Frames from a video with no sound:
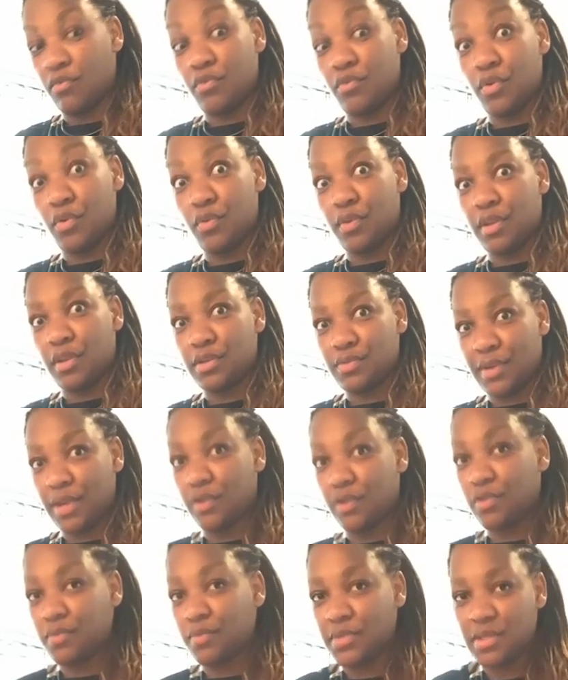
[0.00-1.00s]
ruthless when it
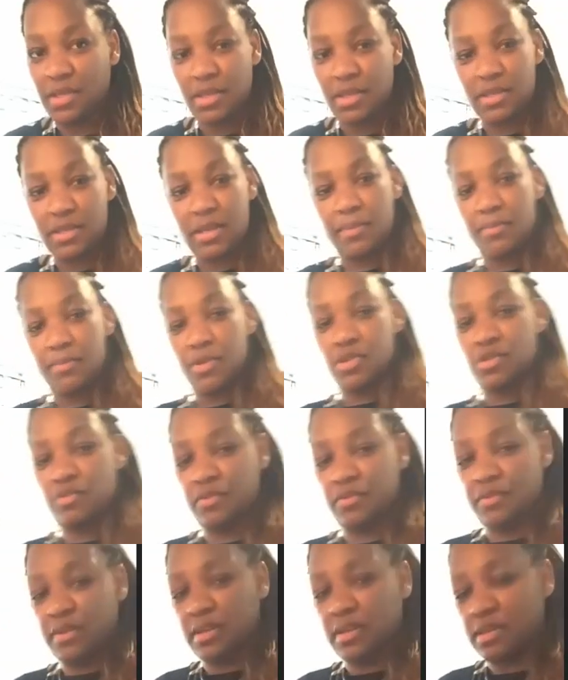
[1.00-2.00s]
comes to the temperature
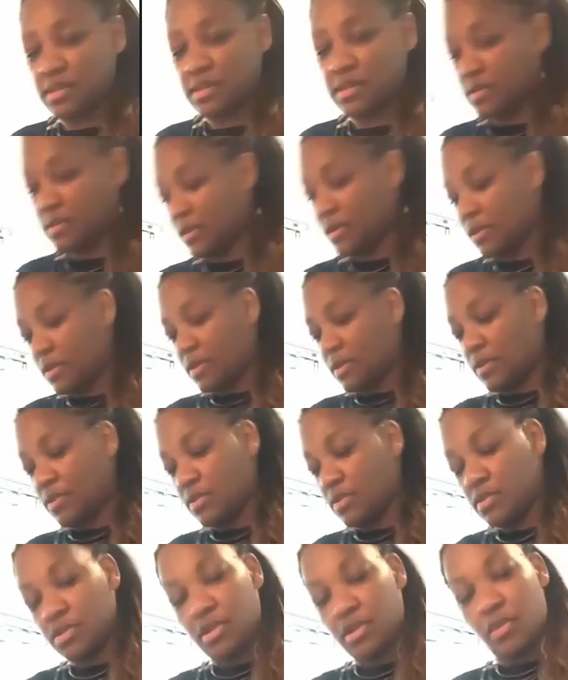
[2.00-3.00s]
of these.
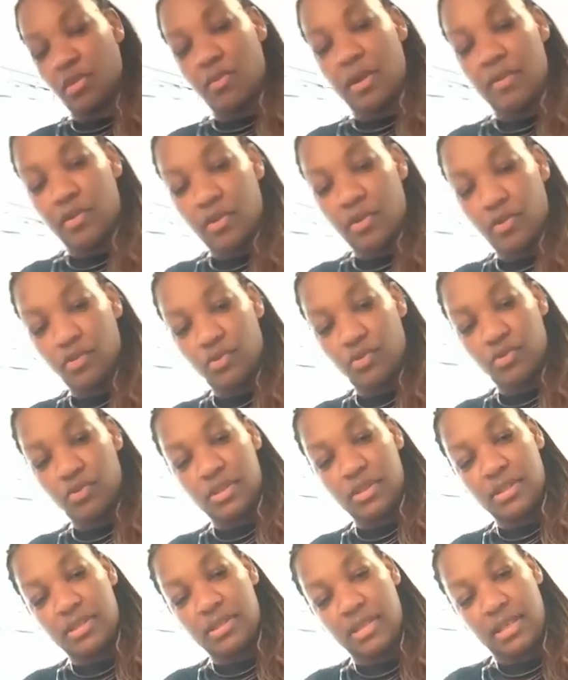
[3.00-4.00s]
So we're on
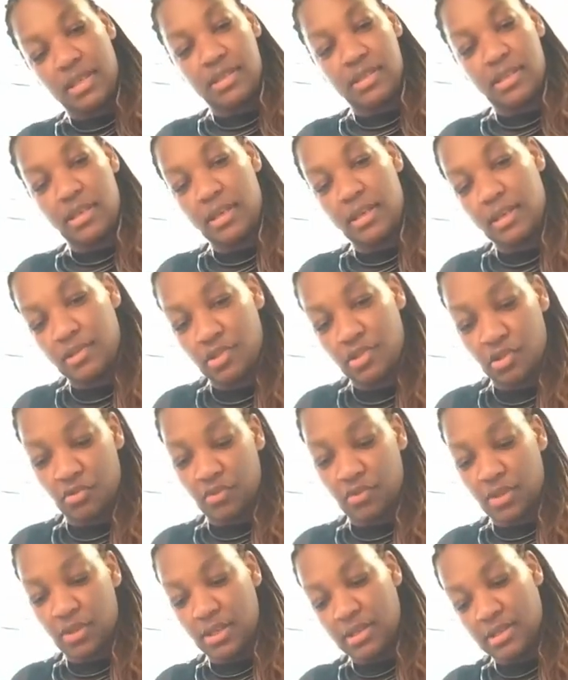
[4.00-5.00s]
168
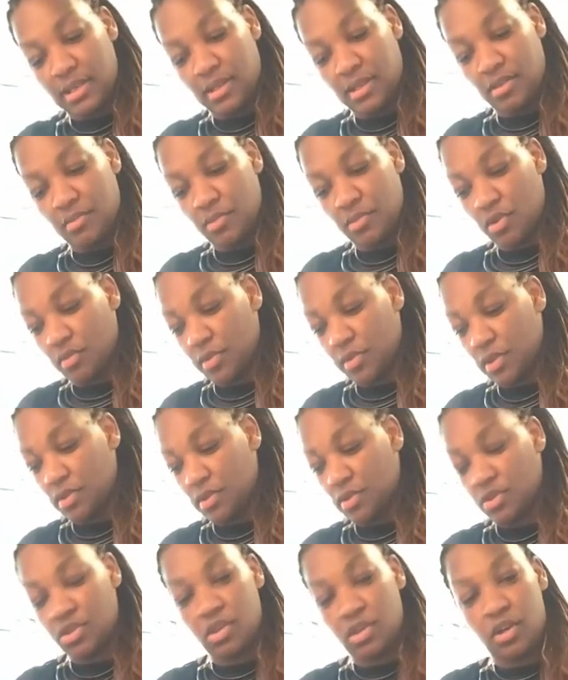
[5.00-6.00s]
degrees at the
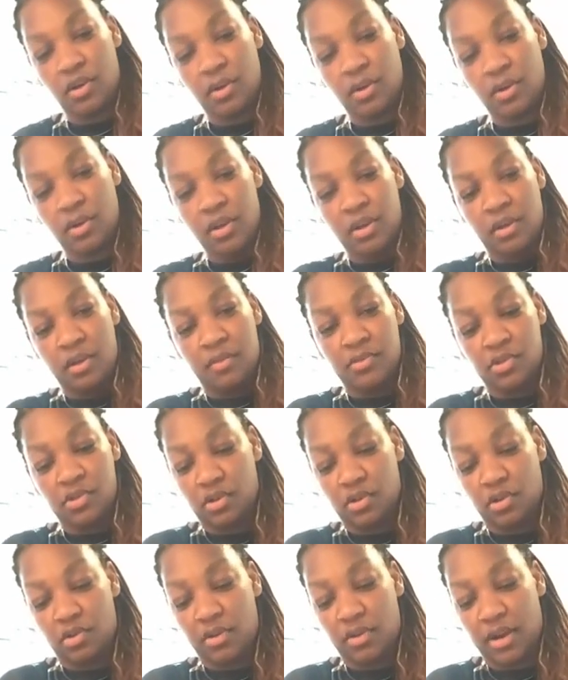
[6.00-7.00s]
moment, so it's going
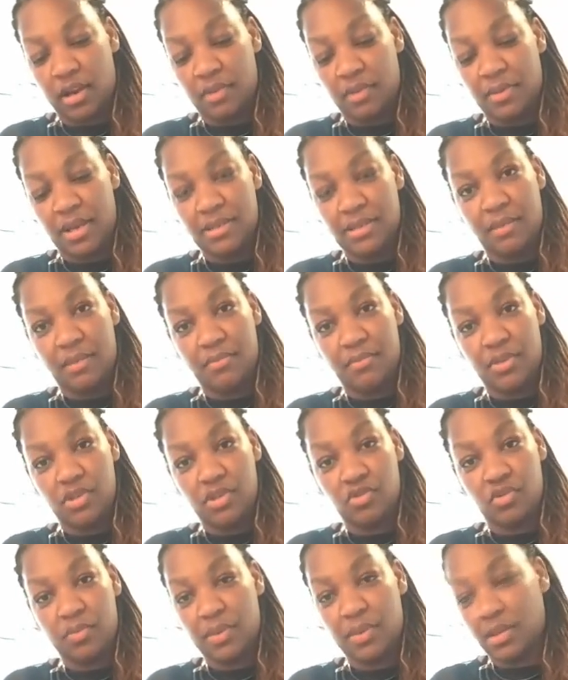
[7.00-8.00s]
to crank my
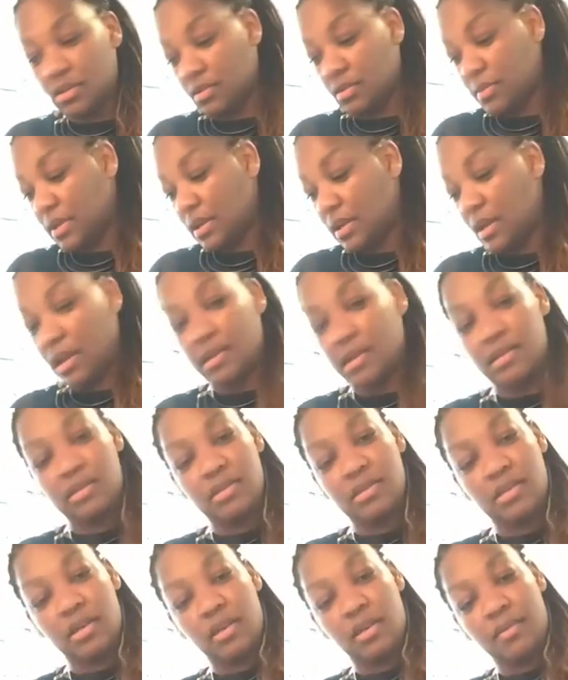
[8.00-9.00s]
temperature up a little bit, and
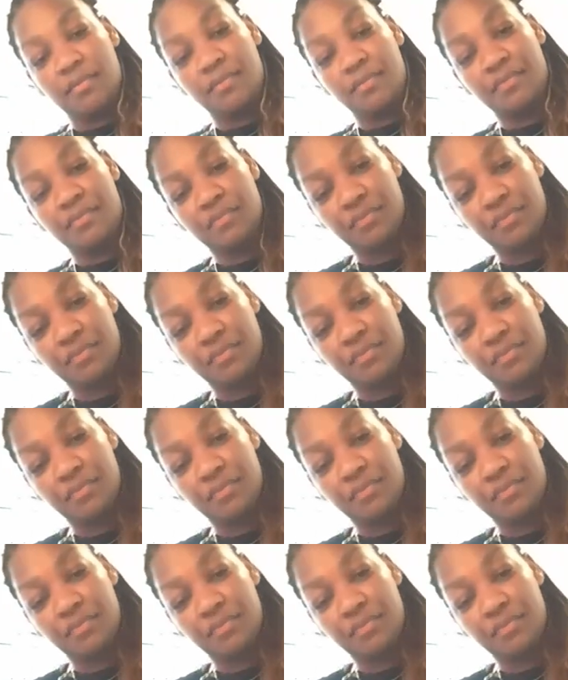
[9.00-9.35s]
that'll